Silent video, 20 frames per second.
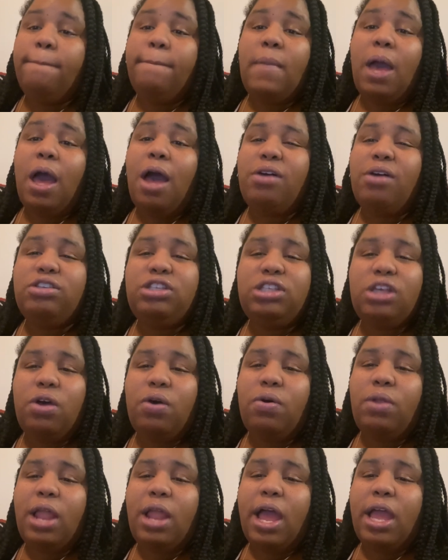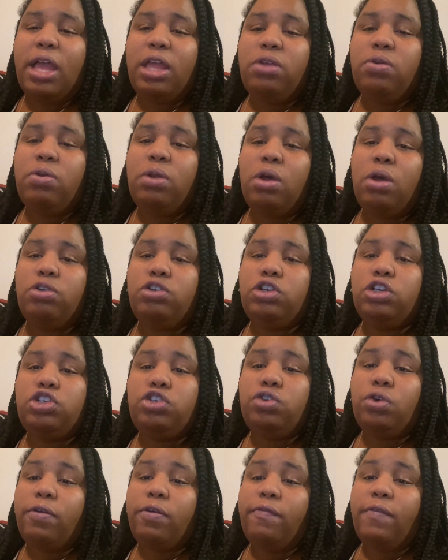Also, like, you know, just
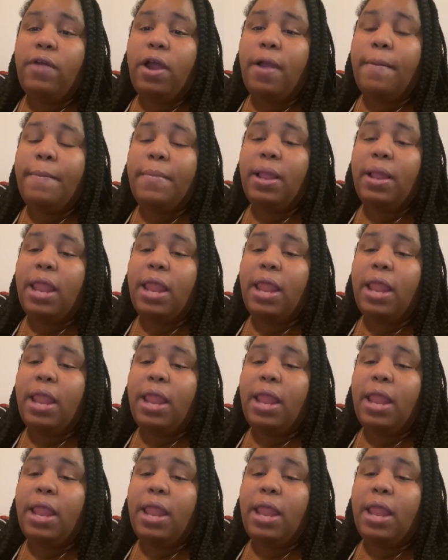your environment.